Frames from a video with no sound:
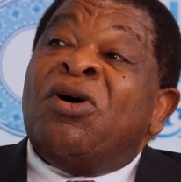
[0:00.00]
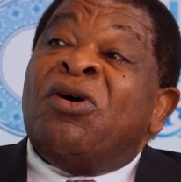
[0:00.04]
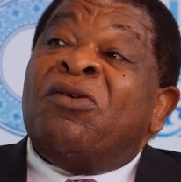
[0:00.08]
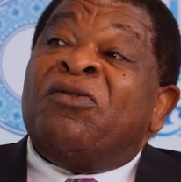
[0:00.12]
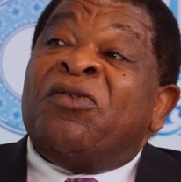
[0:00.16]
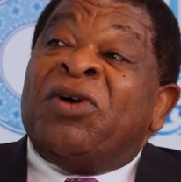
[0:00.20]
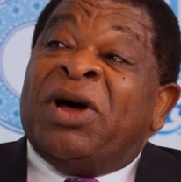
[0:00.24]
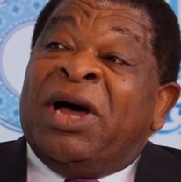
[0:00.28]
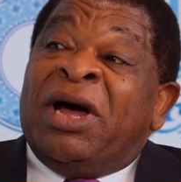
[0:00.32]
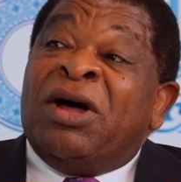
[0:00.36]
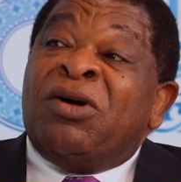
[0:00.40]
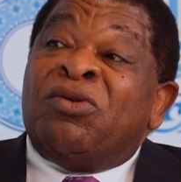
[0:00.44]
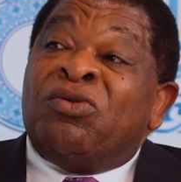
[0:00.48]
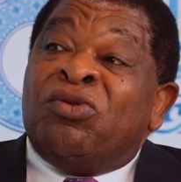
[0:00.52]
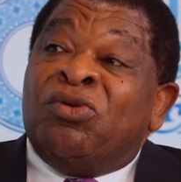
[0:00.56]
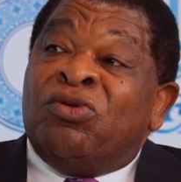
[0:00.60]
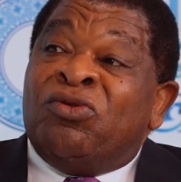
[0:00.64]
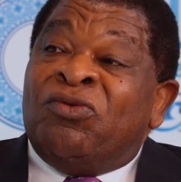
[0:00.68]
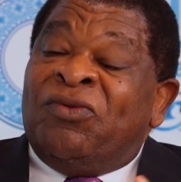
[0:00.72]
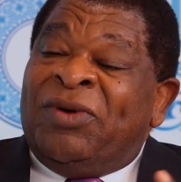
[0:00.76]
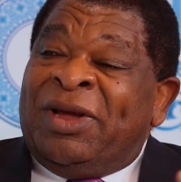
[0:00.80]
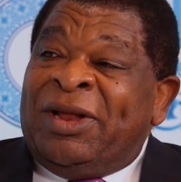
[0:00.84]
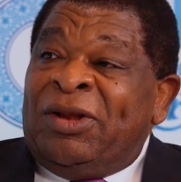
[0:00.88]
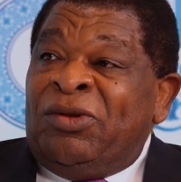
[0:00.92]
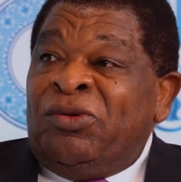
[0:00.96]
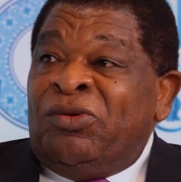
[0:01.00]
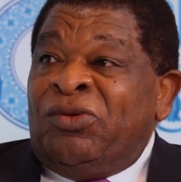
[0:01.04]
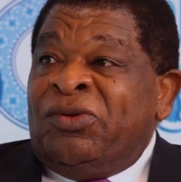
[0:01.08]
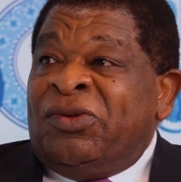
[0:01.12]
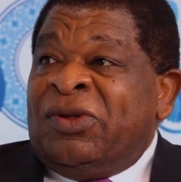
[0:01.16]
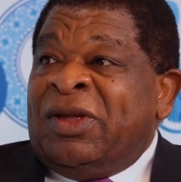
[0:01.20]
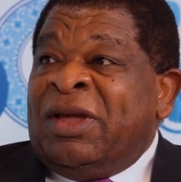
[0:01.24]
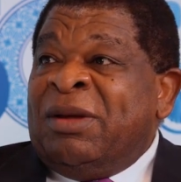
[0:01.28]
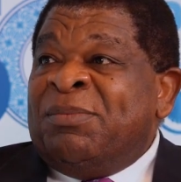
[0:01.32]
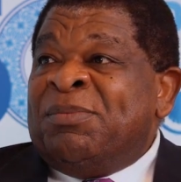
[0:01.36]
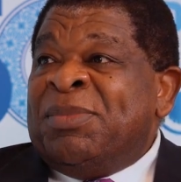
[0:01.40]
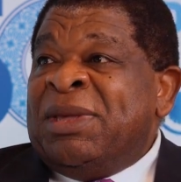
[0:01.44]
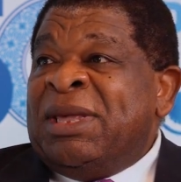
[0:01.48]
of how those
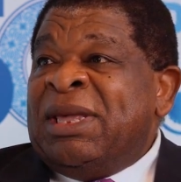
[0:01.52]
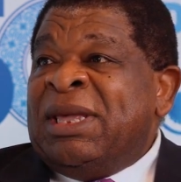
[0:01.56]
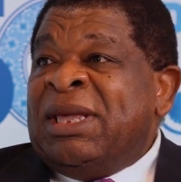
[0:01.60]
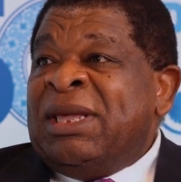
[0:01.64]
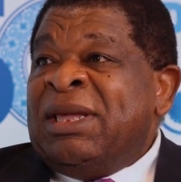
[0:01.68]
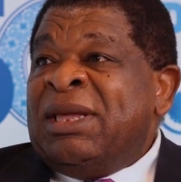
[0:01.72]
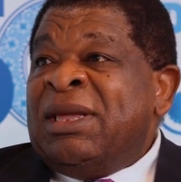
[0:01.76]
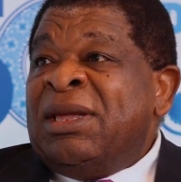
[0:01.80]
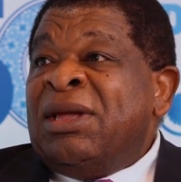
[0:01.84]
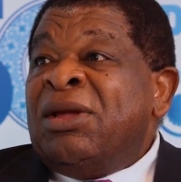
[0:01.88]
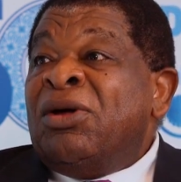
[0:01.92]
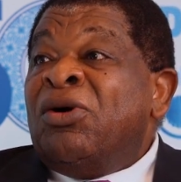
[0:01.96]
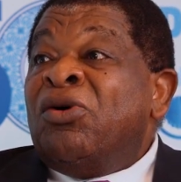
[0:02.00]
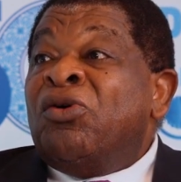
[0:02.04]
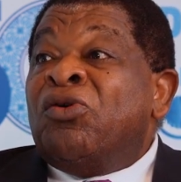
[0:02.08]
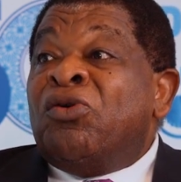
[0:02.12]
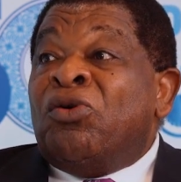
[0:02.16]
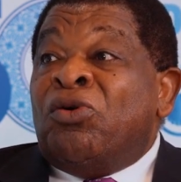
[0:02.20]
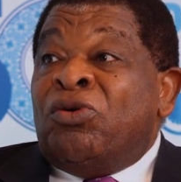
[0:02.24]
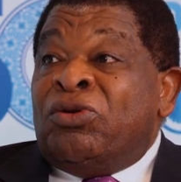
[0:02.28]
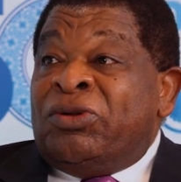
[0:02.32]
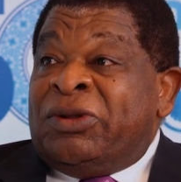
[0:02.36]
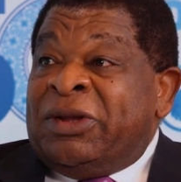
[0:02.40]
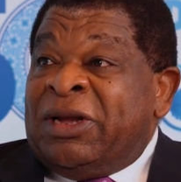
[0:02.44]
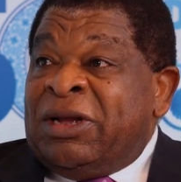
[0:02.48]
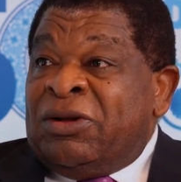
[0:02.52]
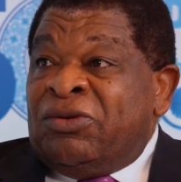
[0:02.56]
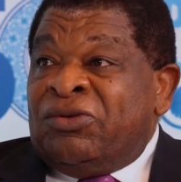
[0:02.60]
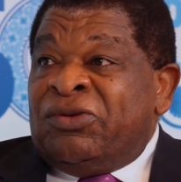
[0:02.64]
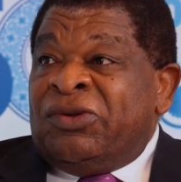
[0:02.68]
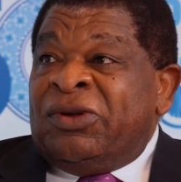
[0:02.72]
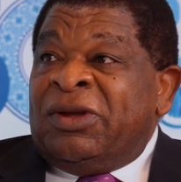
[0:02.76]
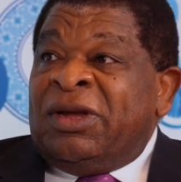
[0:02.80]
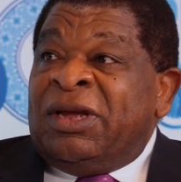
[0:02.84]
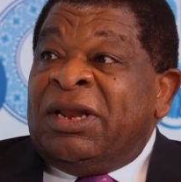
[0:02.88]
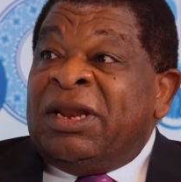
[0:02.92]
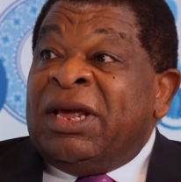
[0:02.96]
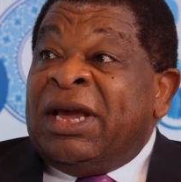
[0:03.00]
values are being rolled
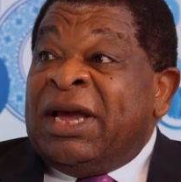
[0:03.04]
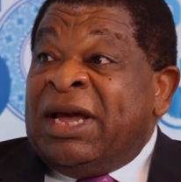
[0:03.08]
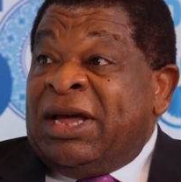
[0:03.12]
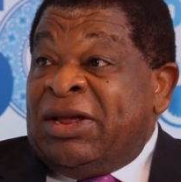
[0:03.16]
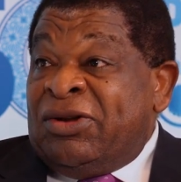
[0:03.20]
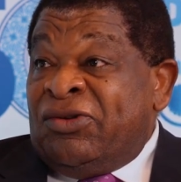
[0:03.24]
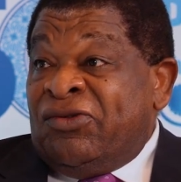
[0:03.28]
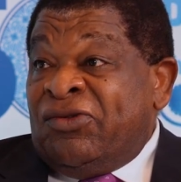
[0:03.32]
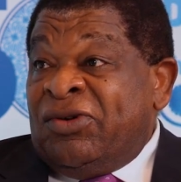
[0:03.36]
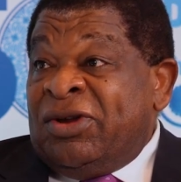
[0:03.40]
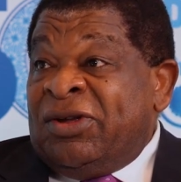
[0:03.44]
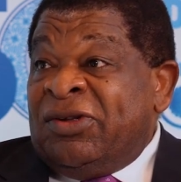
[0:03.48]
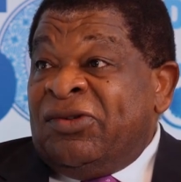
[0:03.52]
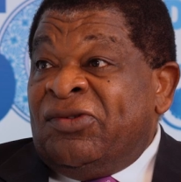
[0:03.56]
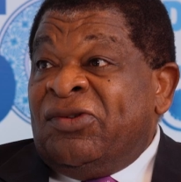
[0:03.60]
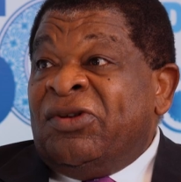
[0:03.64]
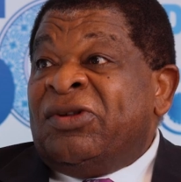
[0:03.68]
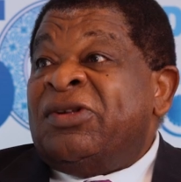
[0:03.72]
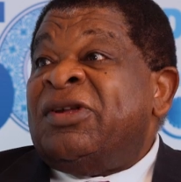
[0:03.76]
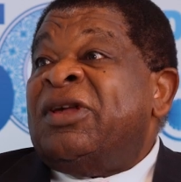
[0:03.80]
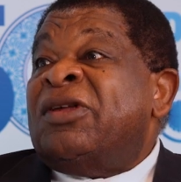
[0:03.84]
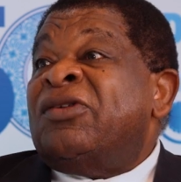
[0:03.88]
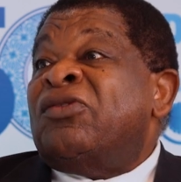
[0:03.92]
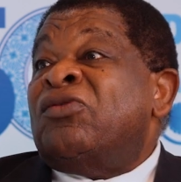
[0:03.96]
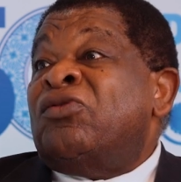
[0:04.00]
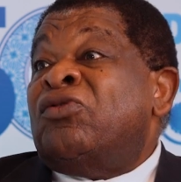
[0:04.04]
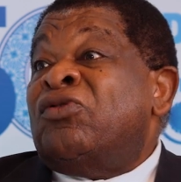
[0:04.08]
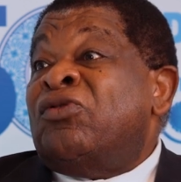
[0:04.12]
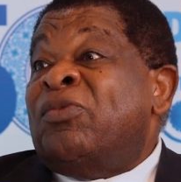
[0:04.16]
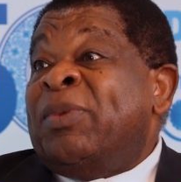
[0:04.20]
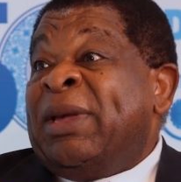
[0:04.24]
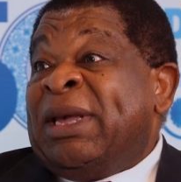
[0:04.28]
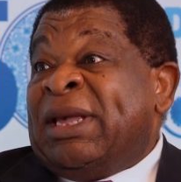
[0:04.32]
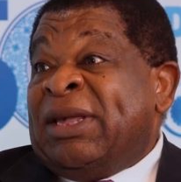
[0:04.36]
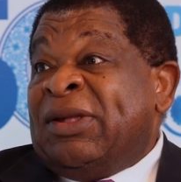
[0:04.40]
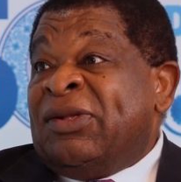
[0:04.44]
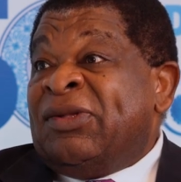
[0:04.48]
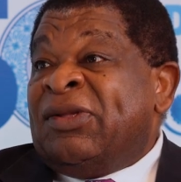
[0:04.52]
out in a country such as
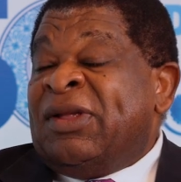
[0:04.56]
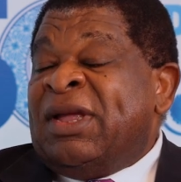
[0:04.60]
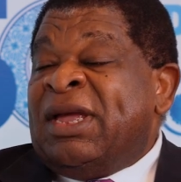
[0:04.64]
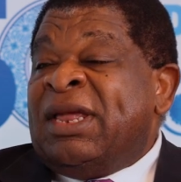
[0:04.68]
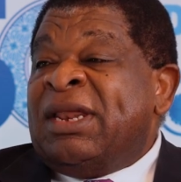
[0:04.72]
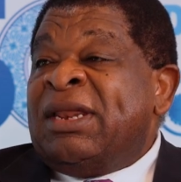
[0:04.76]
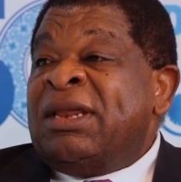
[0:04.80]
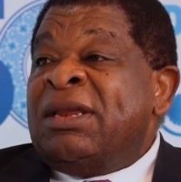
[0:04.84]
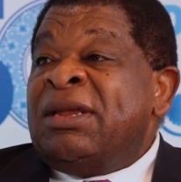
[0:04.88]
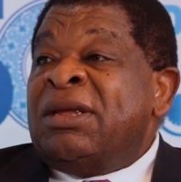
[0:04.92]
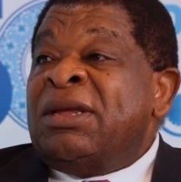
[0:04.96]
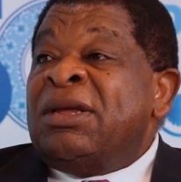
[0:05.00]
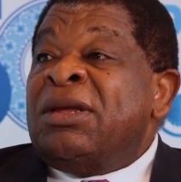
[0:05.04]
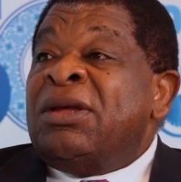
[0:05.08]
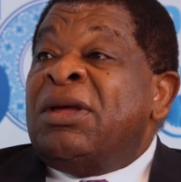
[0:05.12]
Uzbekistan,